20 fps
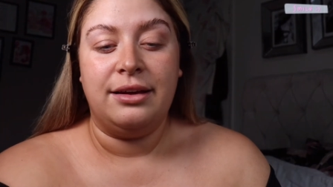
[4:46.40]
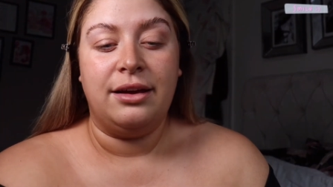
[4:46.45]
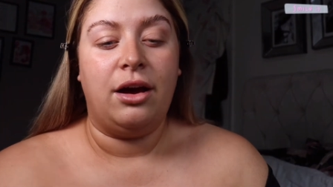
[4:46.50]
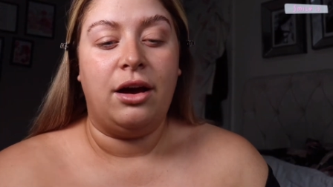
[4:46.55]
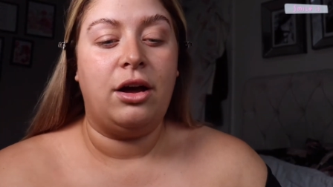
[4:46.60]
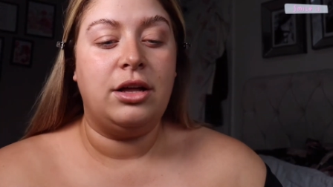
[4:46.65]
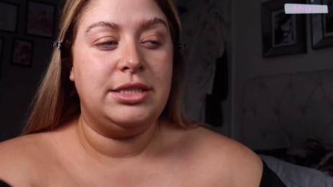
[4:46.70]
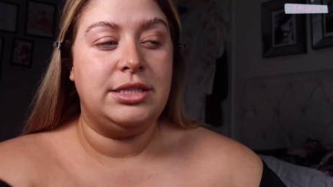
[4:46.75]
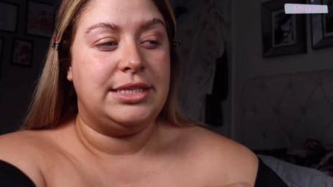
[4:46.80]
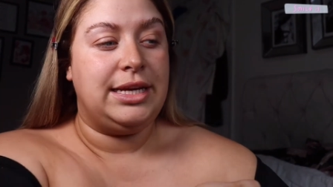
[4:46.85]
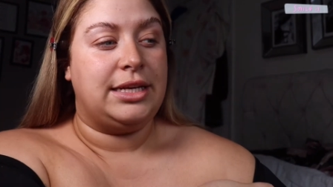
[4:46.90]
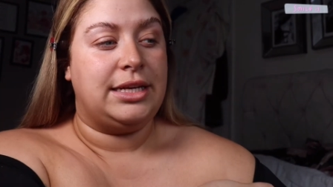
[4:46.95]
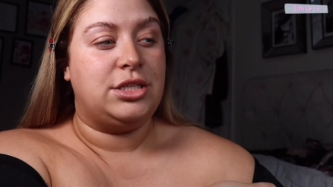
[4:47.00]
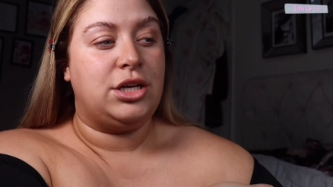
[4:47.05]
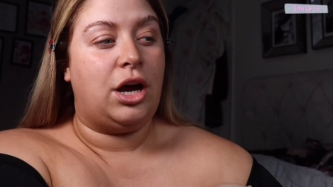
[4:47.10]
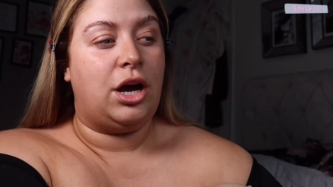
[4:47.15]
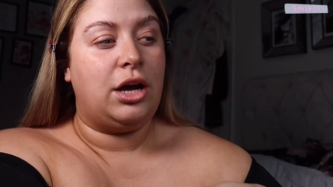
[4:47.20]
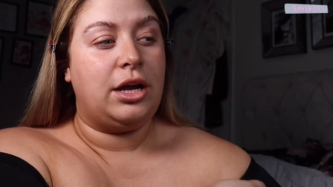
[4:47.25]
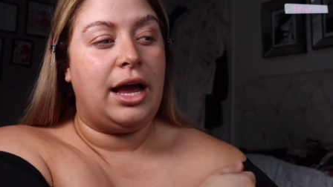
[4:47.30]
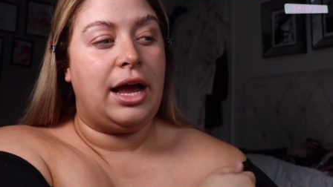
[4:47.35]
on
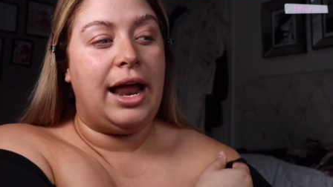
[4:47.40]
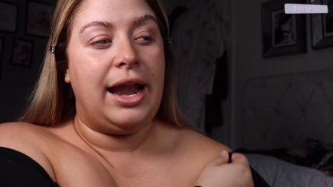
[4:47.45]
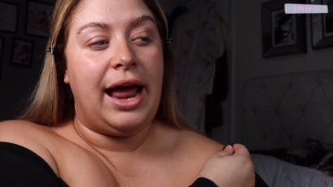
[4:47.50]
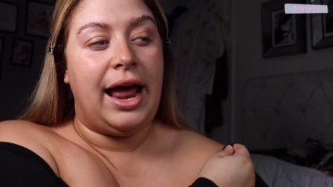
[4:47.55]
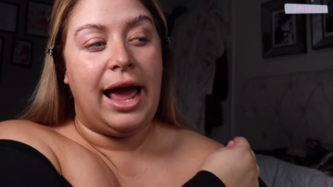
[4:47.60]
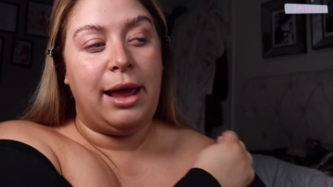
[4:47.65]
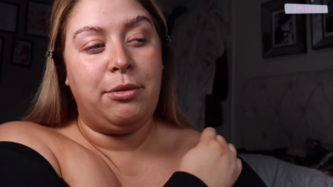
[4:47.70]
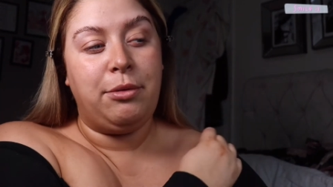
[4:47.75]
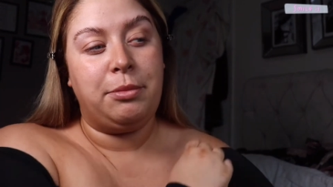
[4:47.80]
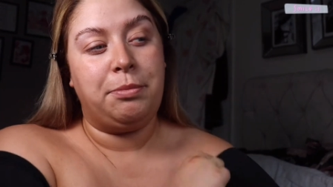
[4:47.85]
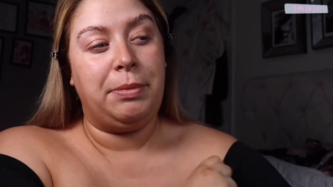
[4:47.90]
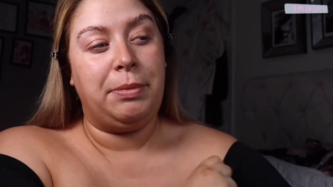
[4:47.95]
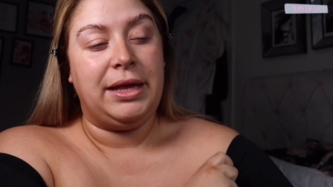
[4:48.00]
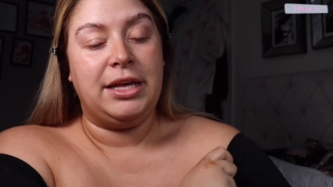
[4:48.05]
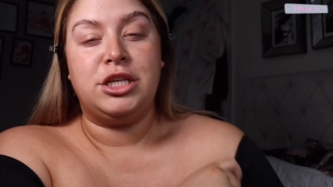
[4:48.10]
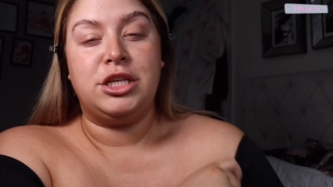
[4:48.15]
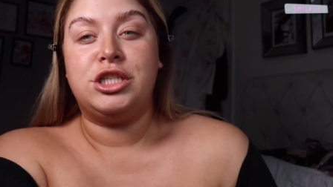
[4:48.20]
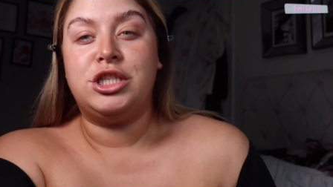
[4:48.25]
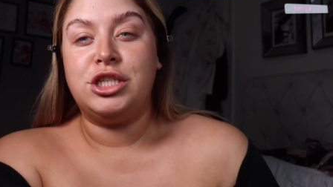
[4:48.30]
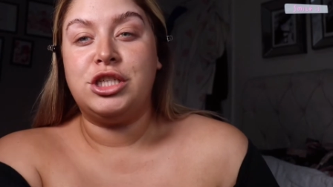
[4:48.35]
TikTok and I would be
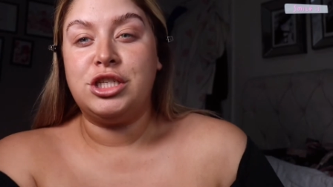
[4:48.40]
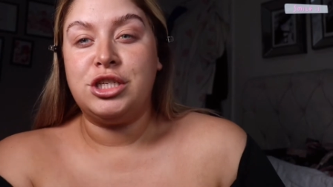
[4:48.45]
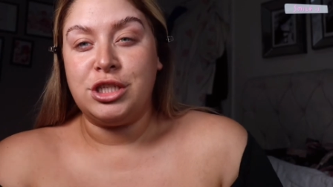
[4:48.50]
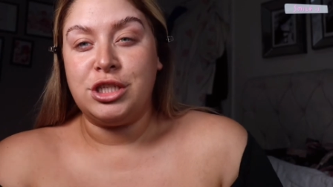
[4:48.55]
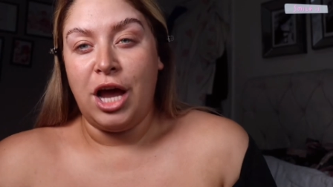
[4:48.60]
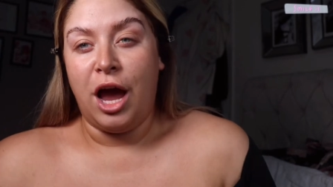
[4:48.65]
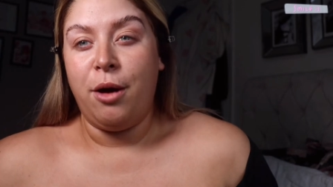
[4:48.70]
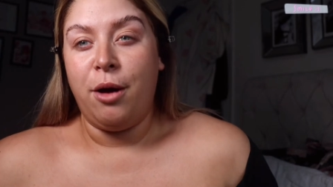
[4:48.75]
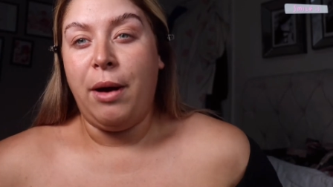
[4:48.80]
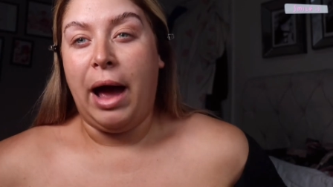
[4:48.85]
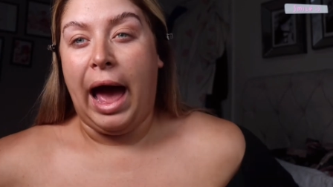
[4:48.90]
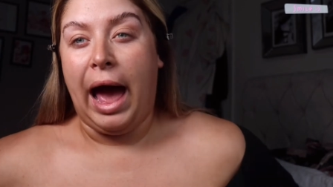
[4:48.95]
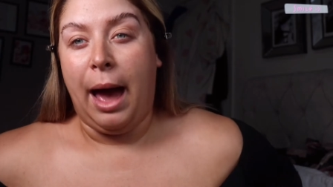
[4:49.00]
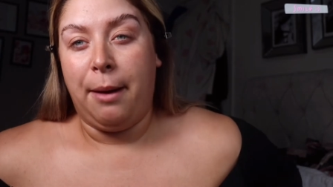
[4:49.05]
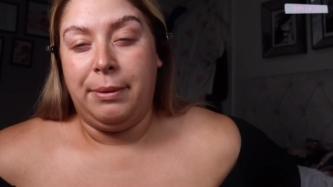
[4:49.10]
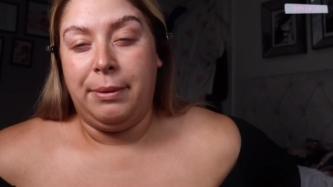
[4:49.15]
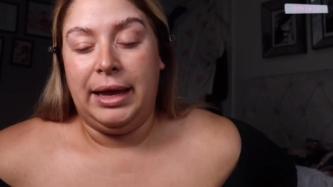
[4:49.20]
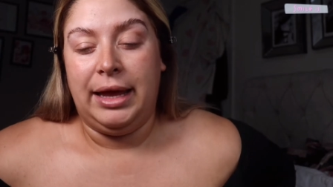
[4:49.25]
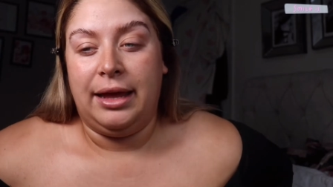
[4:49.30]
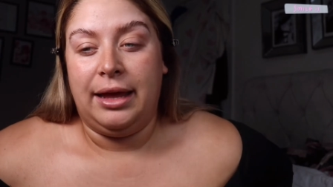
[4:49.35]
so
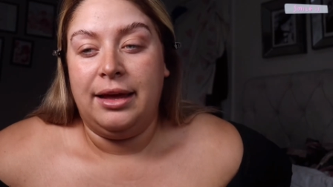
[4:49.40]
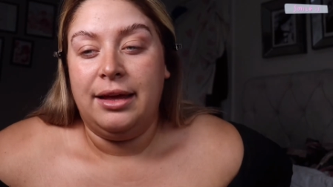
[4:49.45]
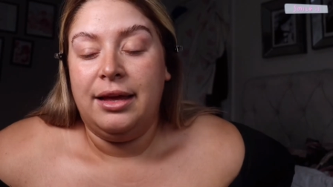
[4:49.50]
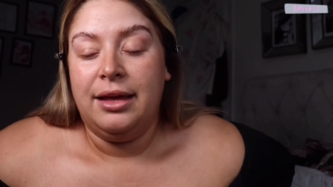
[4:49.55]
happy.